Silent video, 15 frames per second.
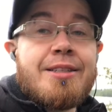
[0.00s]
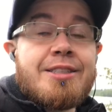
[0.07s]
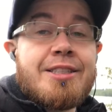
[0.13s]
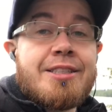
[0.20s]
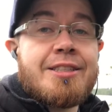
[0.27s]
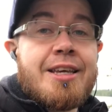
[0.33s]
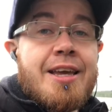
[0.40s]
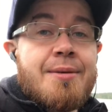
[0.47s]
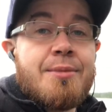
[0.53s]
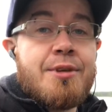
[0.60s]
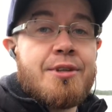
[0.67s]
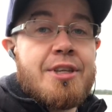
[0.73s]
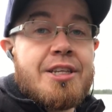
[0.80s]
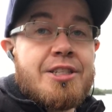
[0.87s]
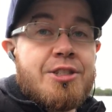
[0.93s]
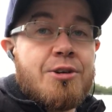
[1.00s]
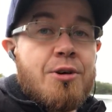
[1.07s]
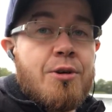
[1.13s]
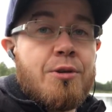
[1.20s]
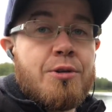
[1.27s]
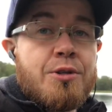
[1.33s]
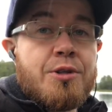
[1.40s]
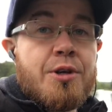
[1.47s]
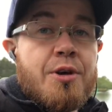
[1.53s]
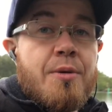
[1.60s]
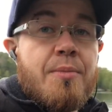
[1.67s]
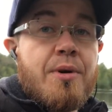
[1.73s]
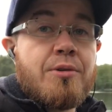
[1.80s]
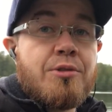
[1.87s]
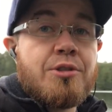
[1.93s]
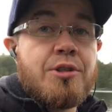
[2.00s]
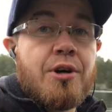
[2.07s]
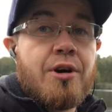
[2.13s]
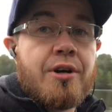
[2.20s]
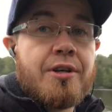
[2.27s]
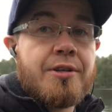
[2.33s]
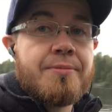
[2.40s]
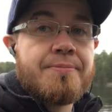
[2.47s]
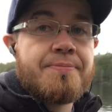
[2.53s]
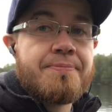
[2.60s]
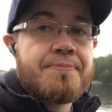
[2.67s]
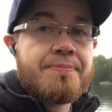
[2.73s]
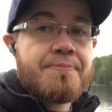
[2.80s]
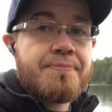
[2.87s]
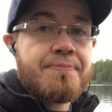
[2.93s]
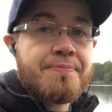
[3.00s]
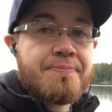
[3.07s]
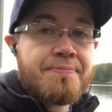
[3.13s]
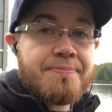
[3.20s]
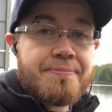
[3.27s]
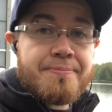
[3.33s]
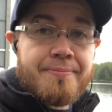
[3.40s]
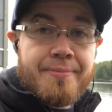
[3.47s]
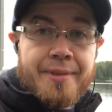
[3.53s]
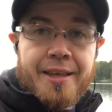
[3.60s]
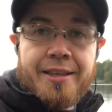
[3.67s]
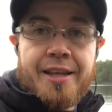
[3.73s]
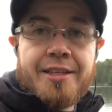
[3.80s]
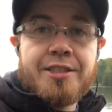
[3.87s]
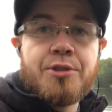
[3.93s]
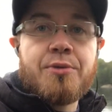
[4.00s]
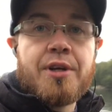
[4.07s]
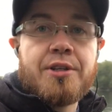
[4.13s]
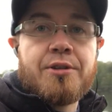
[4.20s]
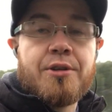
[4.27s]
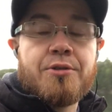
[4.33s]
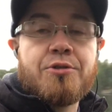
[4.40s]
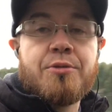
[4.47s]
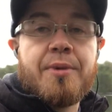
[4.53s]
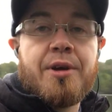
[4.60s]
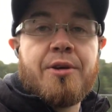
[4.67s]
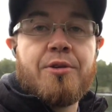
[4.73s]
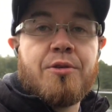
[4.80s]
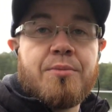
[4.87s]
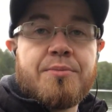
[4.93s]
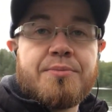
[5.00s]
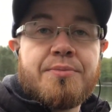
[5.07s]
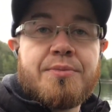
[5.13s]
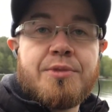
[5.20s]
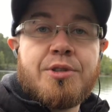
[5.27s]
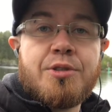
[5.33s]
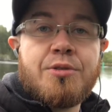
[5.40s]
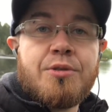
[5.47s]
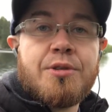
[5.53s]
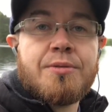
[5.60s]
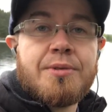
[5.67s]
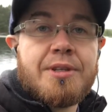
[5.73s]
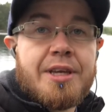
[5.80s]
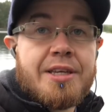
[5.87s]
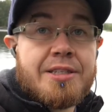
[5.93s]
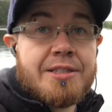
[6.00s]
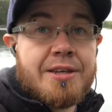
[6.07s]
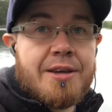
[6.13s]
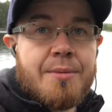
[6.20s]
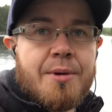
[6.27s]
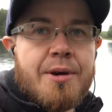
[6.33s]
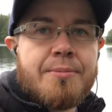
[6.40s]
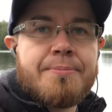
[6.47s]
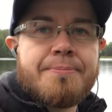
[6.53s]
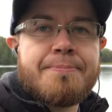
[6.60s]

just came to this old boat dock that is quite close to my home, to the Lake Saimaa.